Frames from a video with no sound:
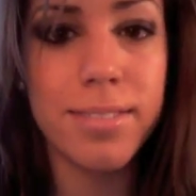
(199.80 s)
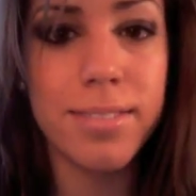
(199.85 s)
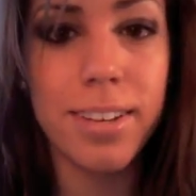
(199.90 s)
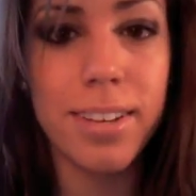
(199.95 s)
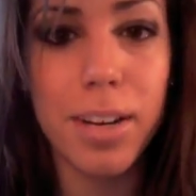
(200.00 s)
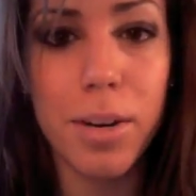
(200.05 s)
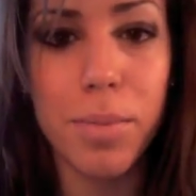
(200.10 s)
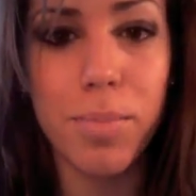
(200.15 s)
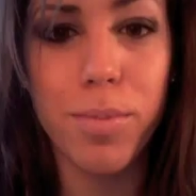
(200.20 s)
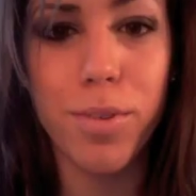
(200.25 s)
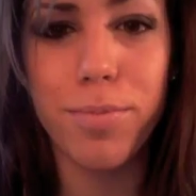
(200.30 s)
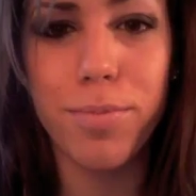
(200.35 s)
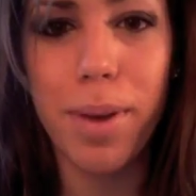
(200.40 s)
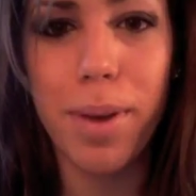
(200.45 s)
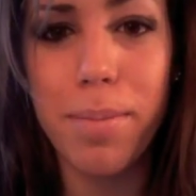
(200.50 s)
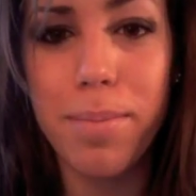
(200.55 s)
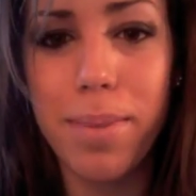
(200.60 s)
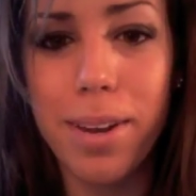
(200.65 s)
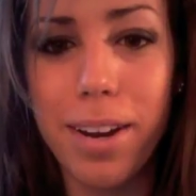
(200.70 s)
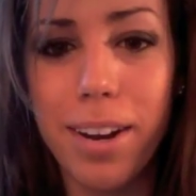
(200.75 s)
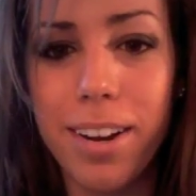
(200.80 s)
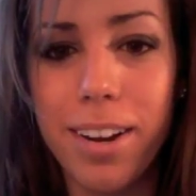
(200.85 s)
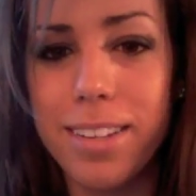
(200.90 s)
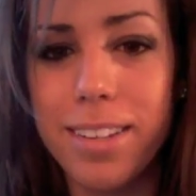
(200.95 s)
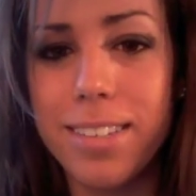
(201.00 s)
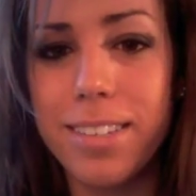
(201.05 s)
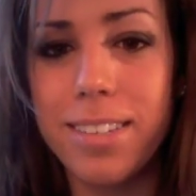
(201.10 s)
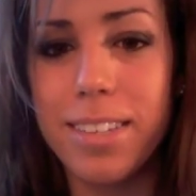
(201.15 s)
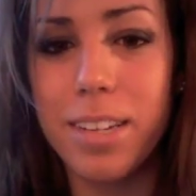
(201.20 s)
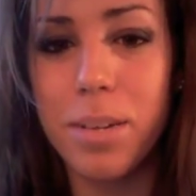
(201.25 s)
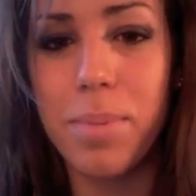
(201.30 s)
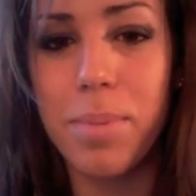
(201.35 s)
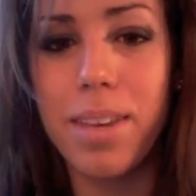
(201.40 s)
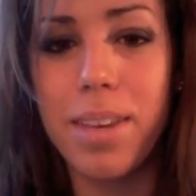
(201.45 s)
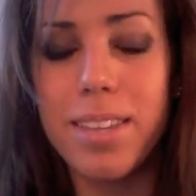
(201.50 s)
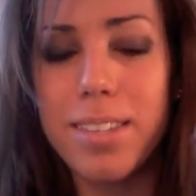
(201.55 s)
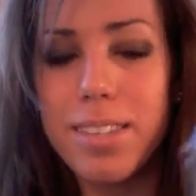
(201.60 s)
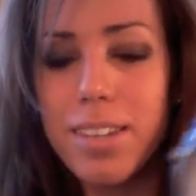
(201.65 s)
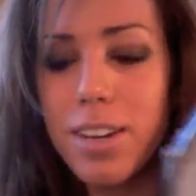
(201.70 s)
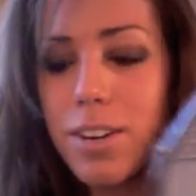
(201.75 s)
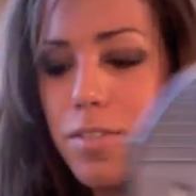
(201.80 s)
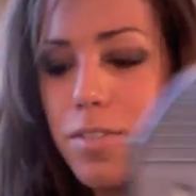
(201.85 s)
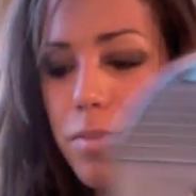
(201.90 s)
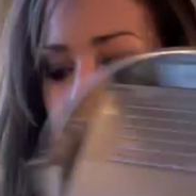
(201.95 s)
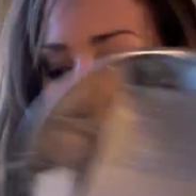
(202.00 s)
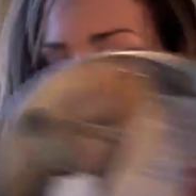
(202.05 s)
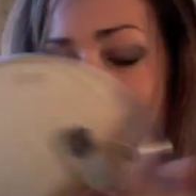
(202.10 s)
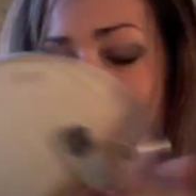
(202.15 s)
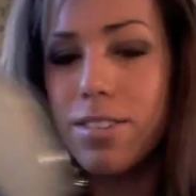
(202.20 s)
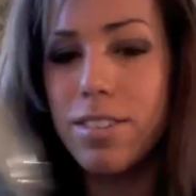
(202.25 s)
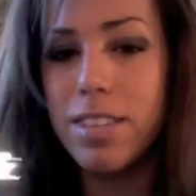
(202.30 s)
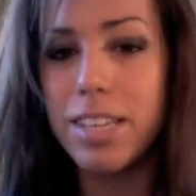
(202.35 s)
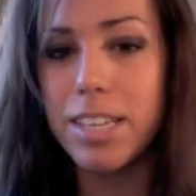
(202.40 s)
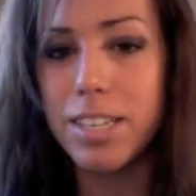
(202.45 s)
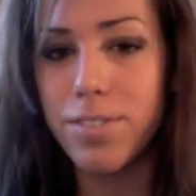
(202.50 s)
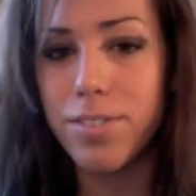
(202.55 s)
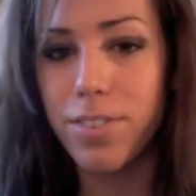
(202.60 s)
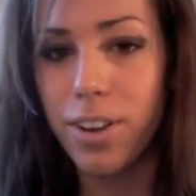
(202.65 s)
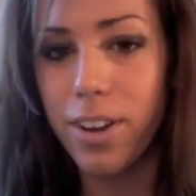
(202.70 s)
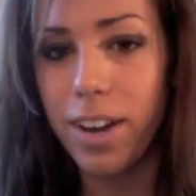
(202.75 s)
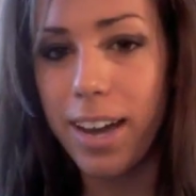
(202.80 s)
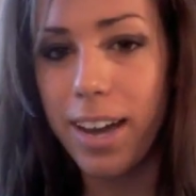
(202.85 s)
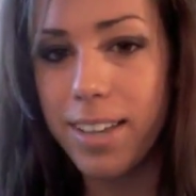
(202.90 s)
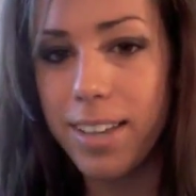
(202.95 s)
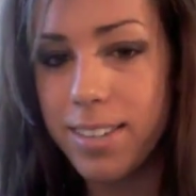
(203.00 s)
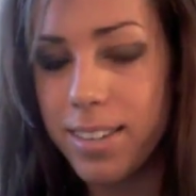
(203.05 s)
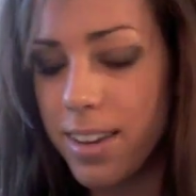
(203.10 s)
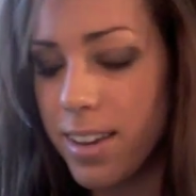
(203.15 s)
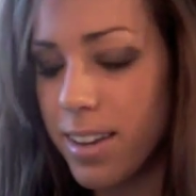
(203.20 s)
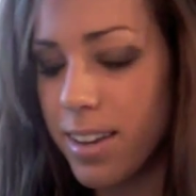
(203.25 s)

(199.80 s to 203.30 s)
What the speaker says: move my mirror because it's gonna be easier for me to do this for you guys.